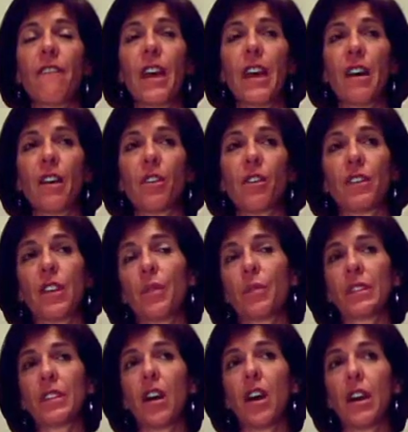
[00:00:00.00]
found that
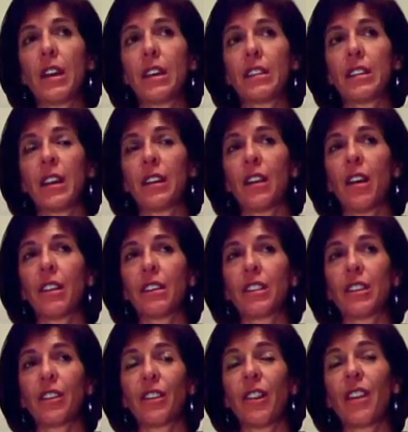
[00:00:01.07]
was hot in technology
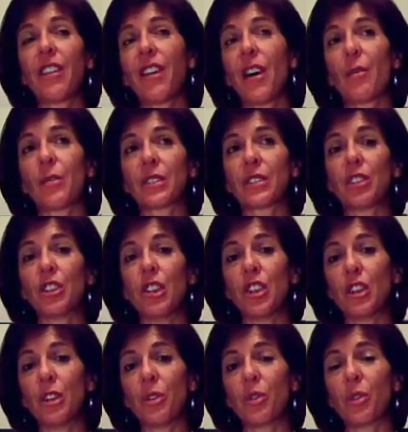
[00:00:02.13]
or they thought was
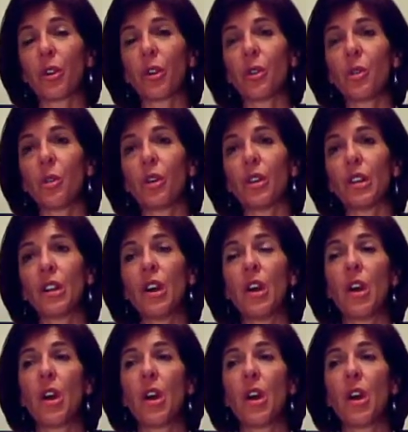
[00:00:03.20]
new or cool,